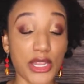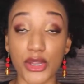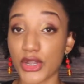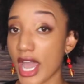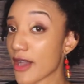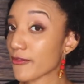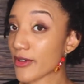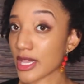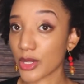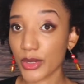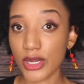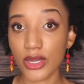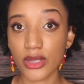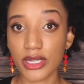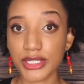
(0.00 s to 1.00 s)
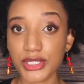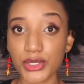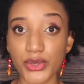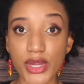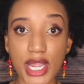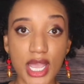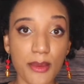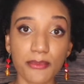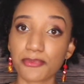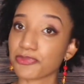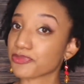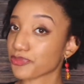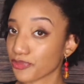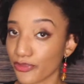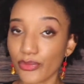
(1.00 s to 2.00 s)
and you're not following her on Instagram,
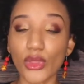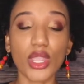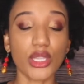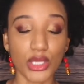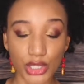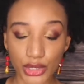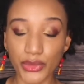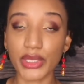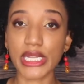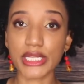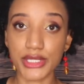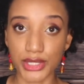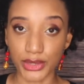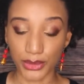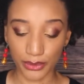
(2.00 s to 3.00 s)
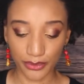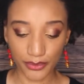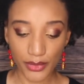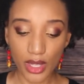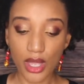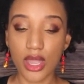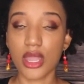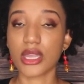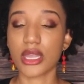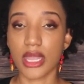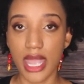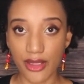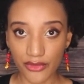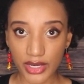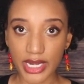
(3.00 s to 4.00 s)
you need to.
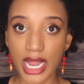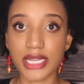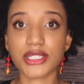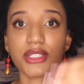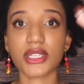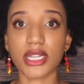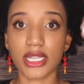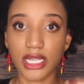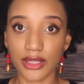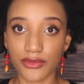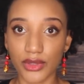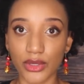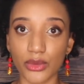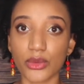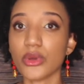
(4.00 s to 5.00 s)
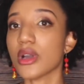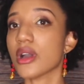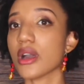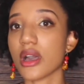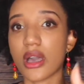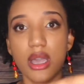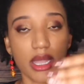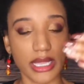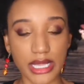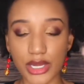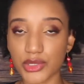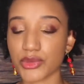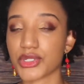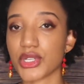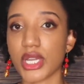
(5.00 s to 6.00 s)
Every day she's going to give you,
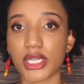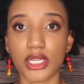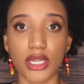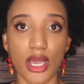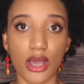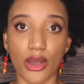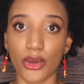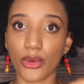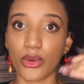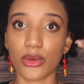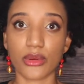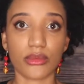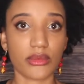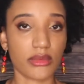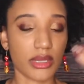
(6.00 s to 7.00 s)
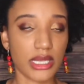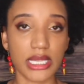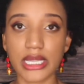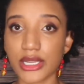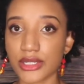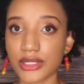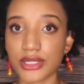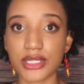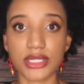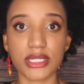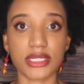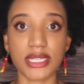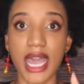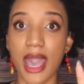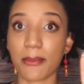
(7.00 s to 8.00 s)
here's what you need to know. Here's the
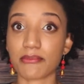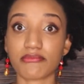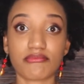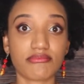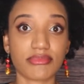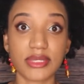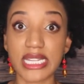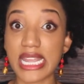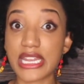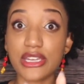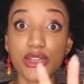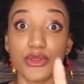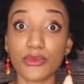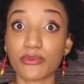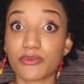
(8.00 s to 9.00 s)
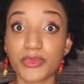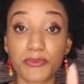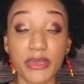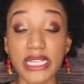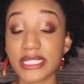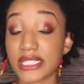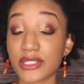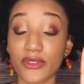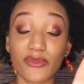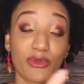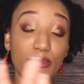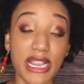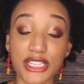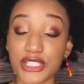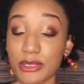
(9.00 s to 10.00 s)
top 10 new pieces of
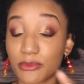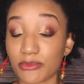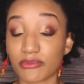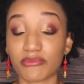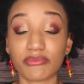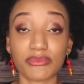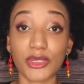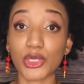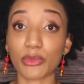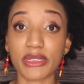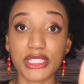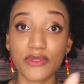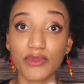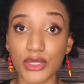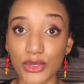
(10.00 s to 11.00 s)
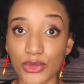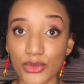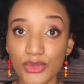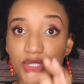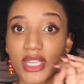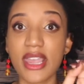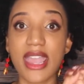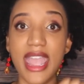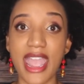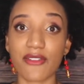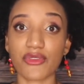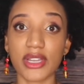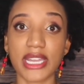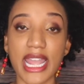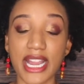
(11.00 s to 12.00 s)
information, little bits of news
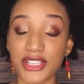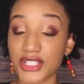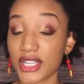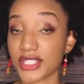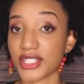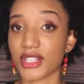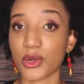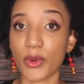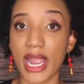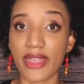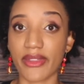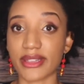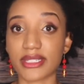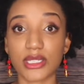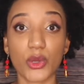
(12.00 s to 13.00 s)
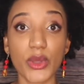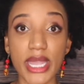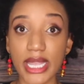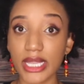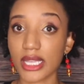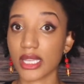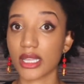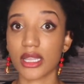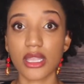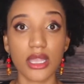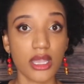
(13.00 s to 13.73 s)
every day. She does it in a way that's quick,